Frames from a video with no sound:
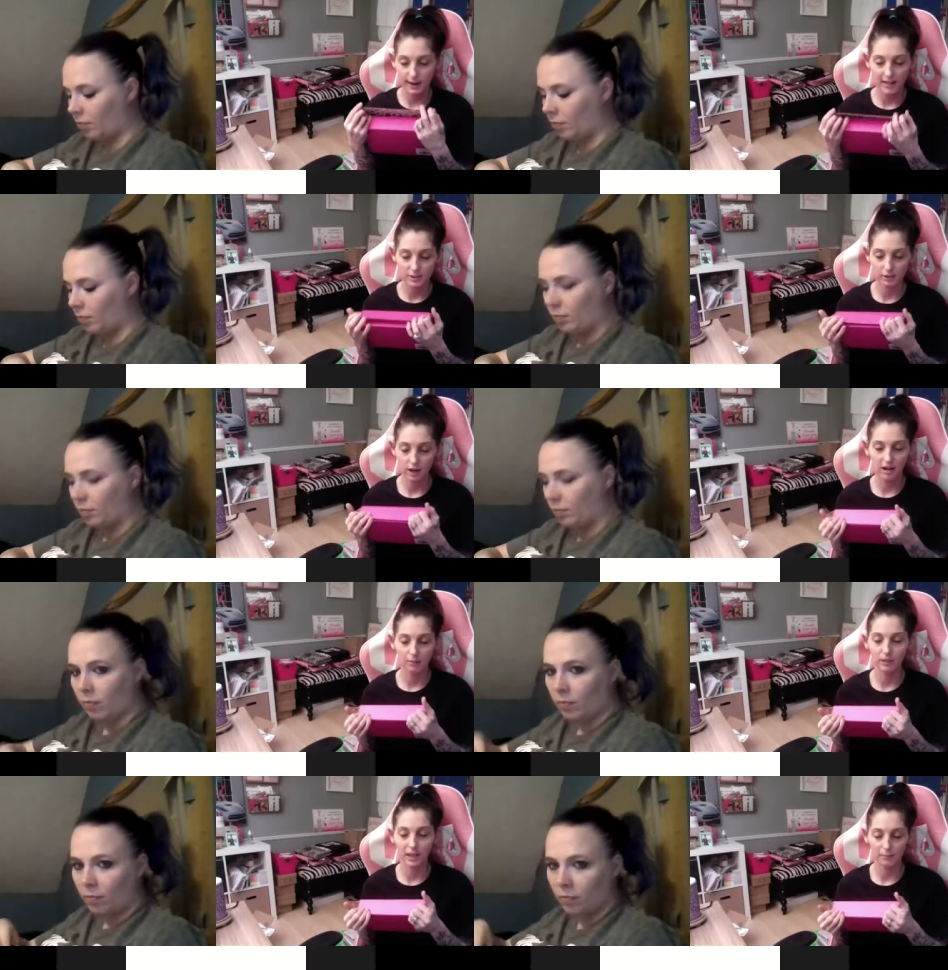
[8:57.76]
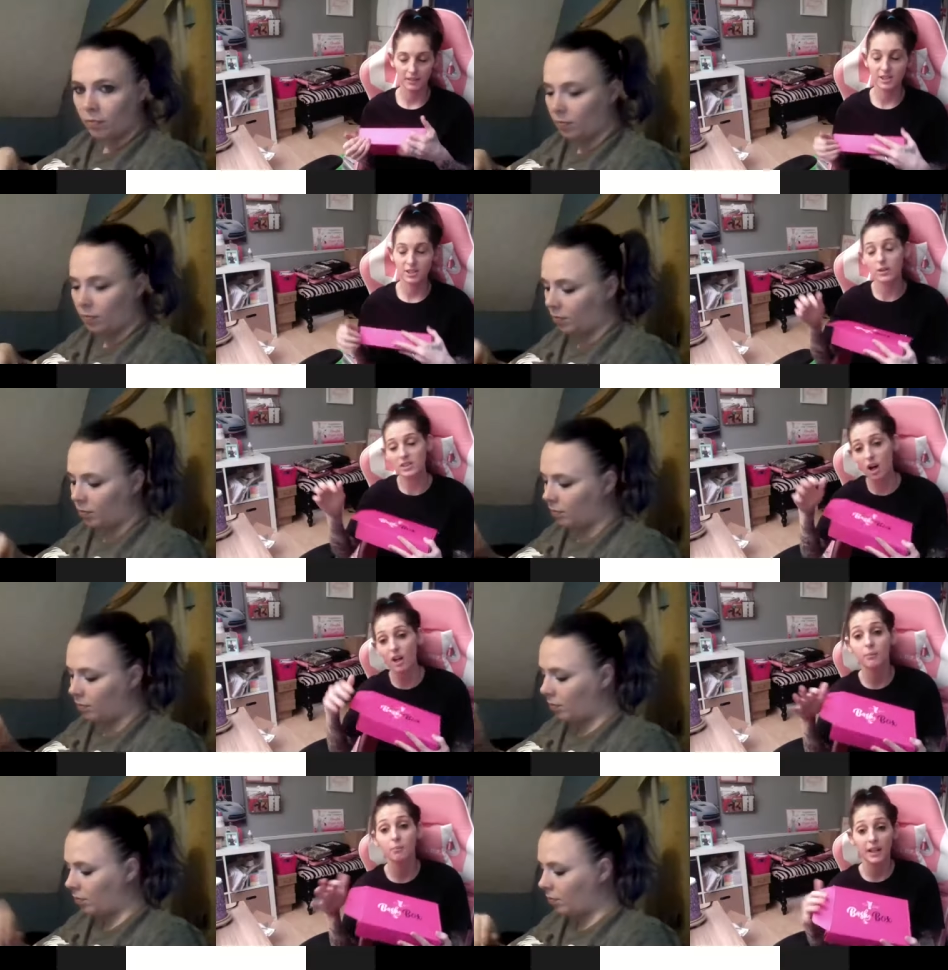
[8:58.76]
Speaker 1: box or a blend. So it's
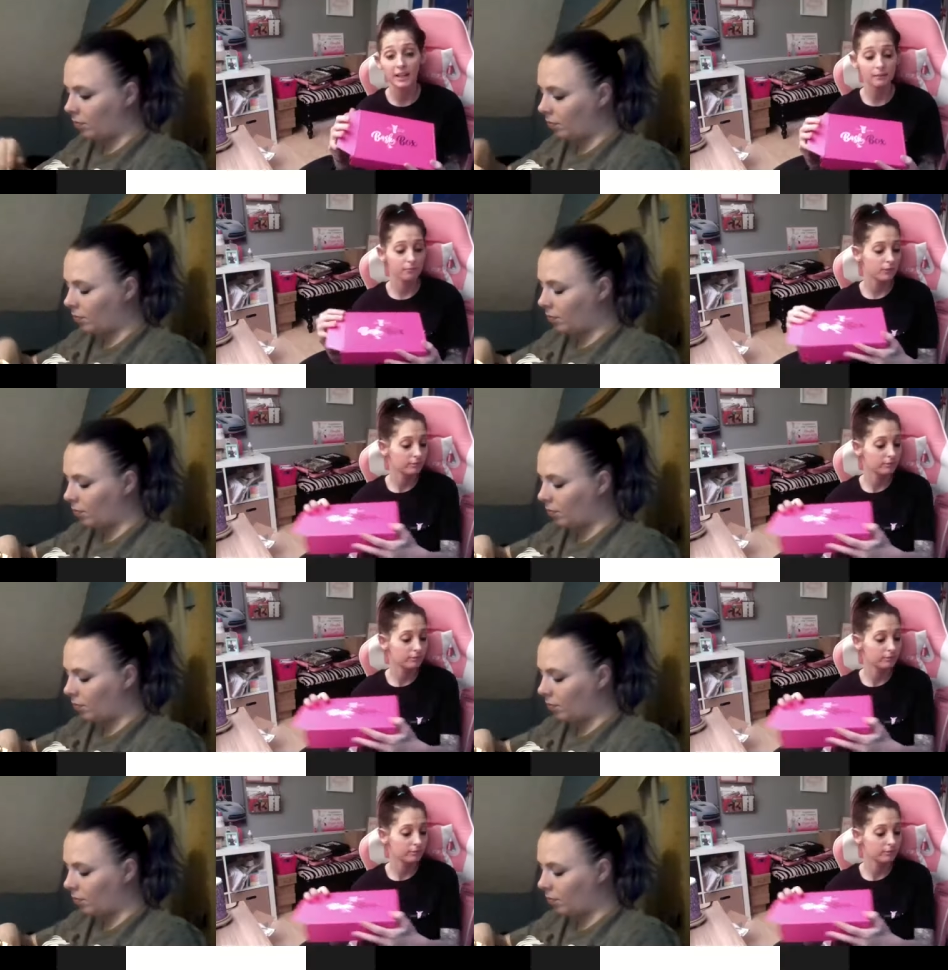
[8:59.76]
called a blend.